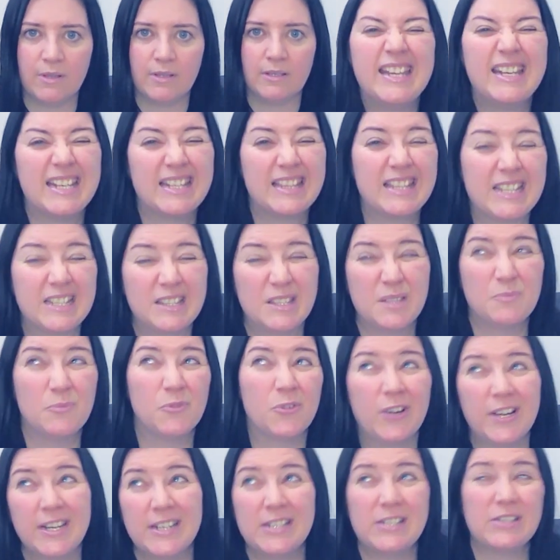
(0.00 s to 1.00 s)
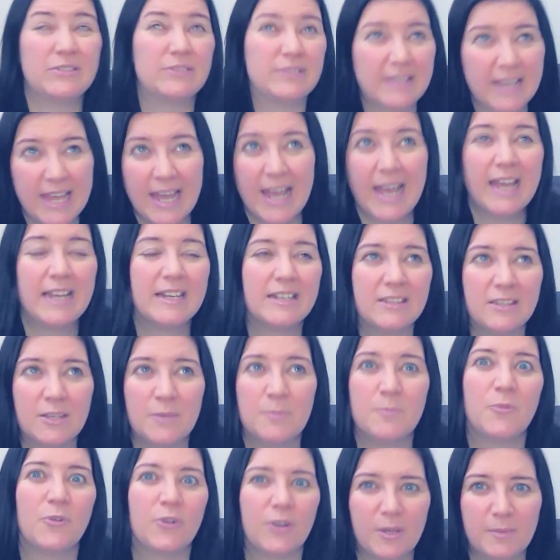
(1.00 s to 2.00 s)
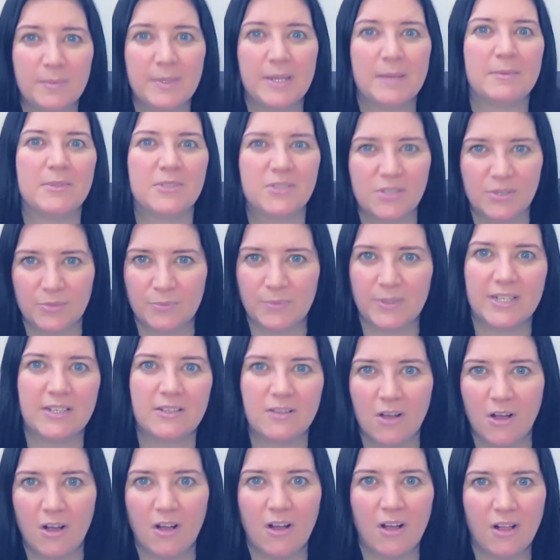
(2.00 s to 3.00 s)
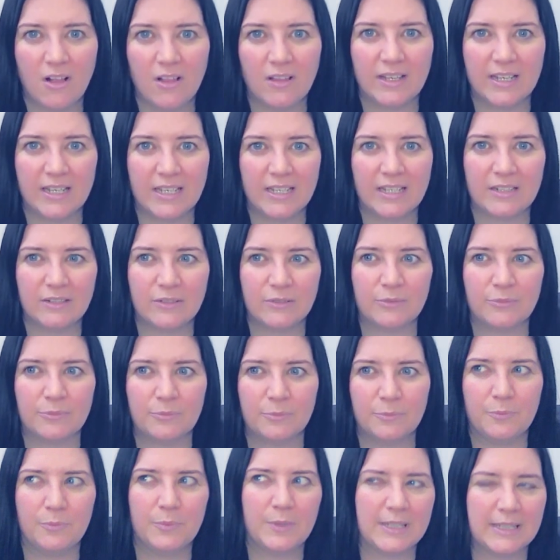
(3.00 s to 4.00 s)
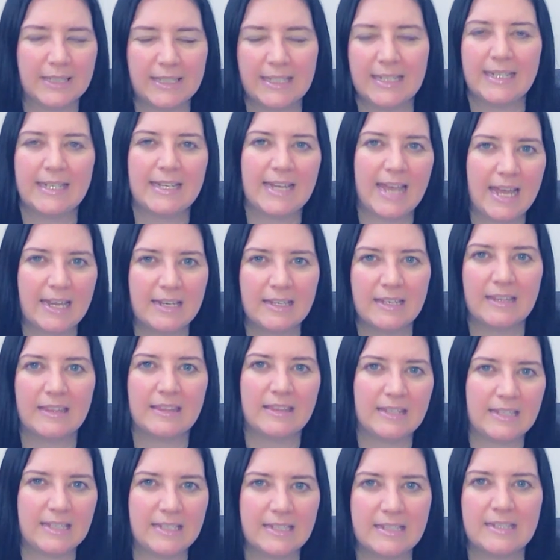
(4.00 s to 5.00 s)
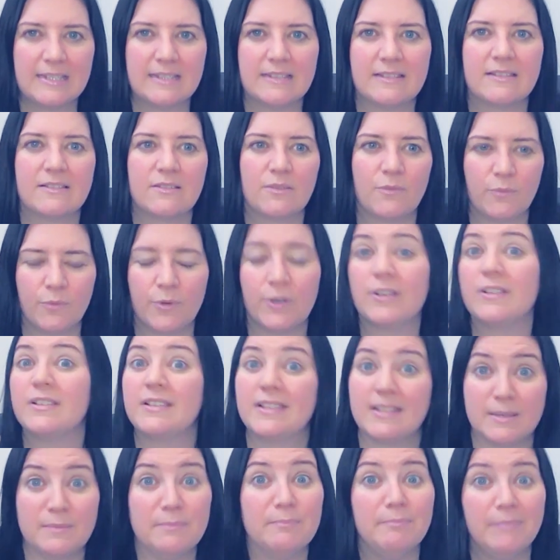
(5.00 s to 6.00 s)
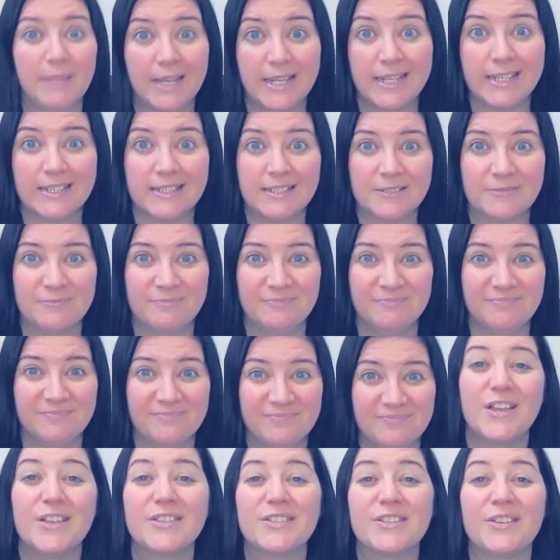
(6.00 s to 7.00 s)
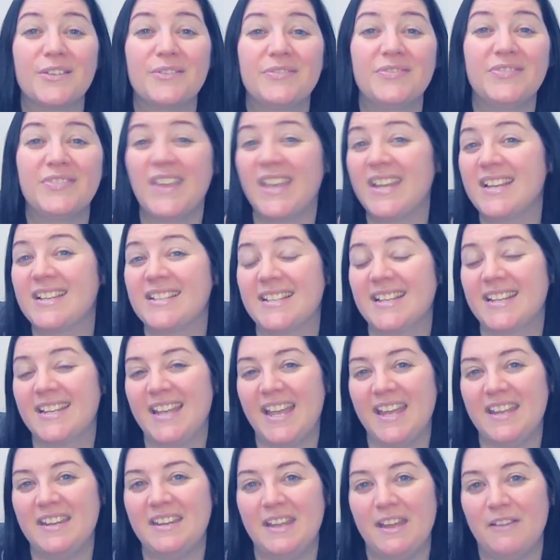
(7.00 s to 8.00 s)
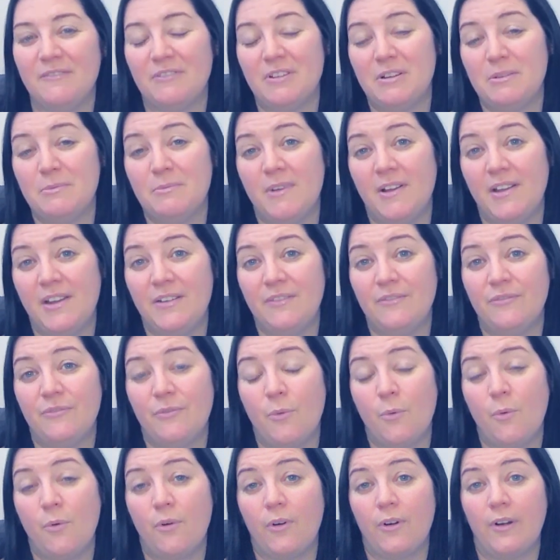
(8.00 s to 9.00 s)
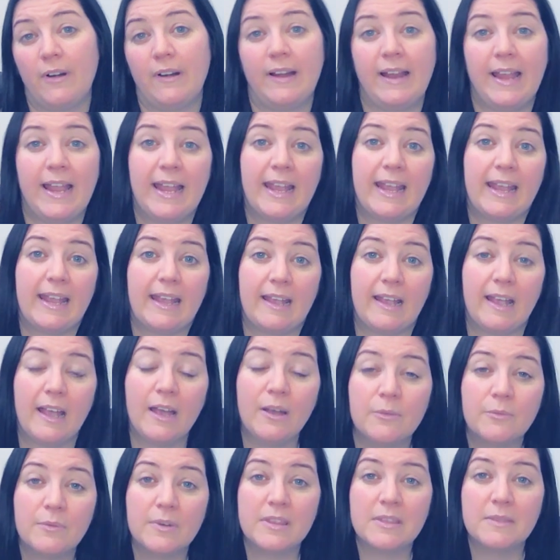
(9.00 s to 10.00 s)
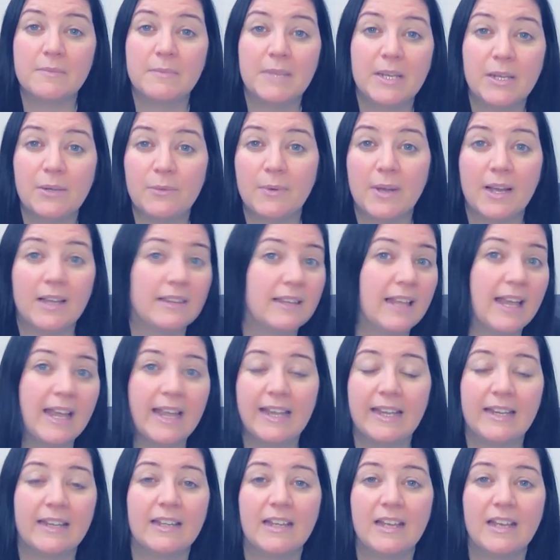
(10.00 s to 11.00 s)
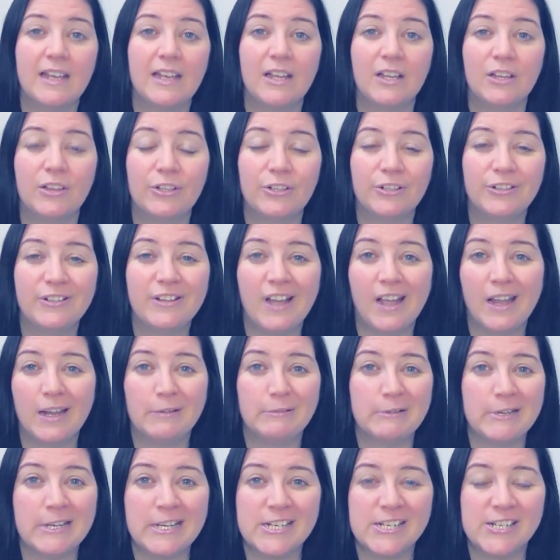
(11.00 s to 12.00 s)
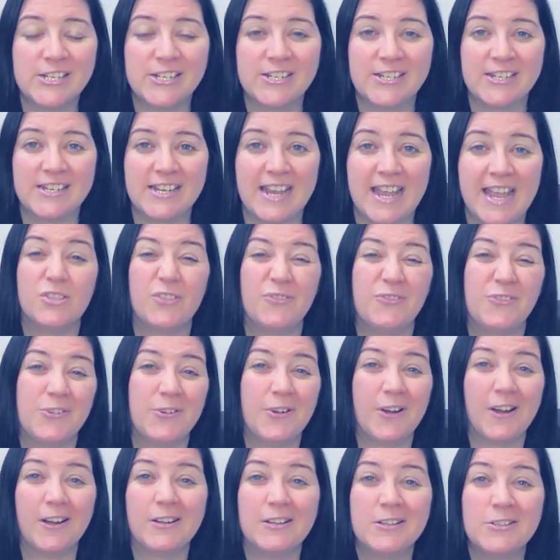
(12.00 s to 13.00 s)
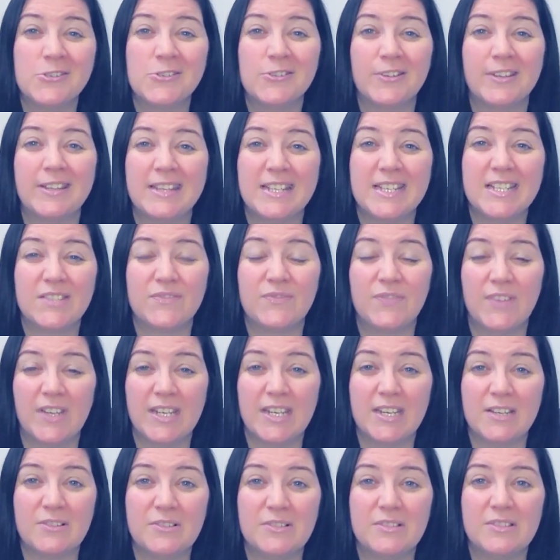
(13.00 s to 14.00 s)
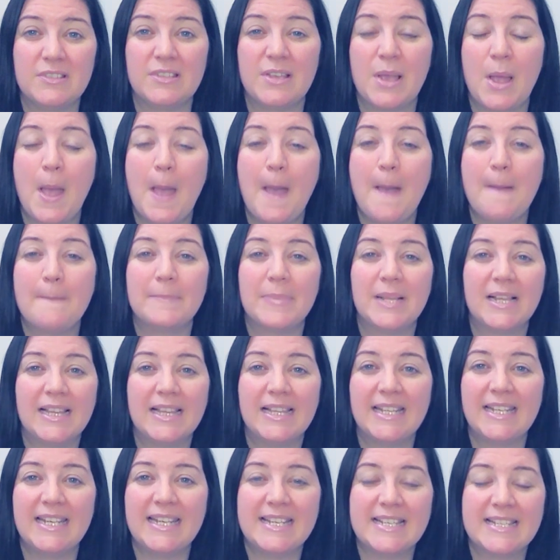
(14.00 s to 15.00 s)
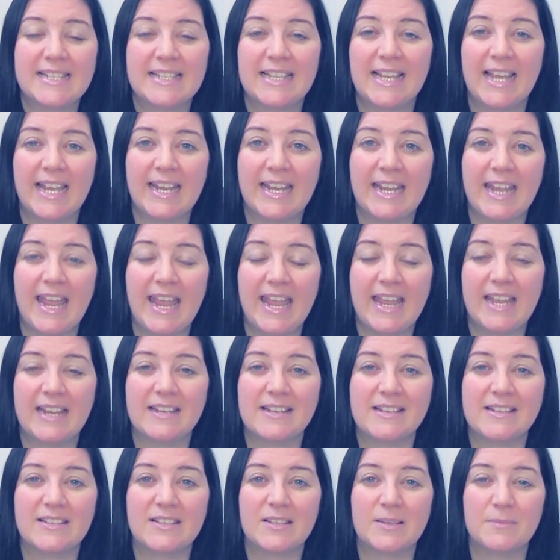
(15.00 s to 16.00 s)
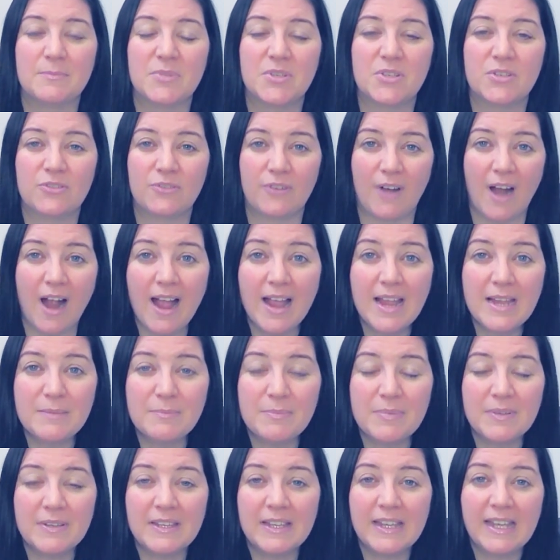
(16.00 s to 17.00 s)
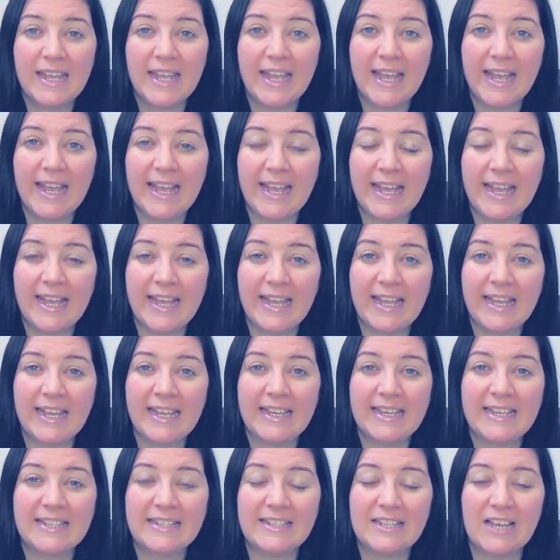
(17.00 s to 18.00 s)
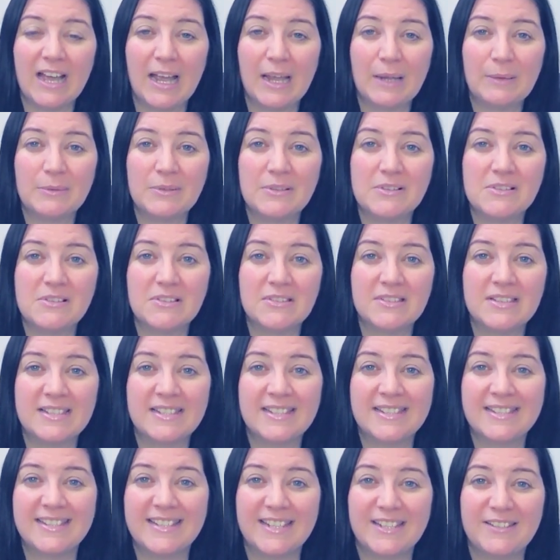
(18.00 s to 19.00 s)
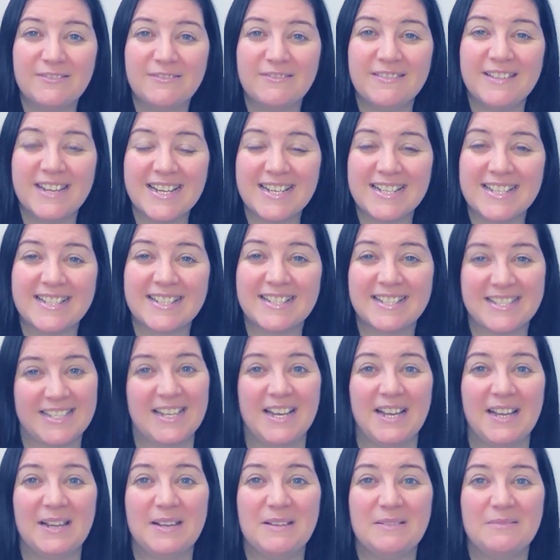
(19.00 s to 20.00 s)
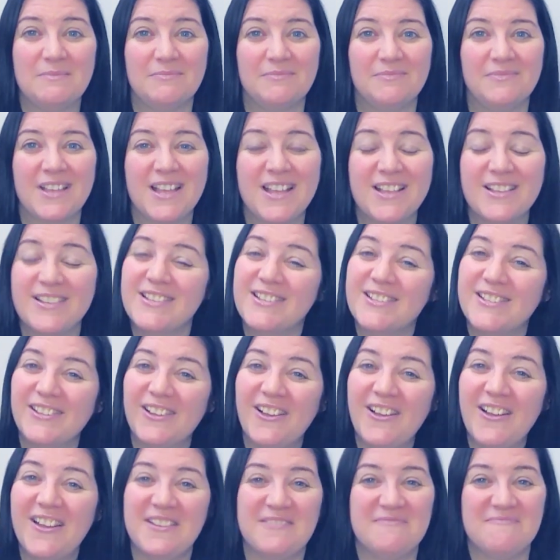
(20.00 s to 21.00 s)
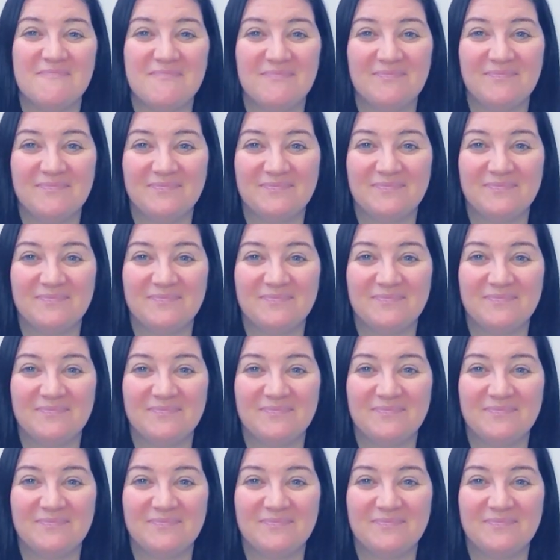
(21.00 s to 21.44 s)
And I think the more I do that, the more I'll be able to recall and really get these words embedded. So thanks again, everyone, for hanging out with me while I learn Irish. So if you are enjoying these videos, please like and subscribe, and I will see you next time. Slán.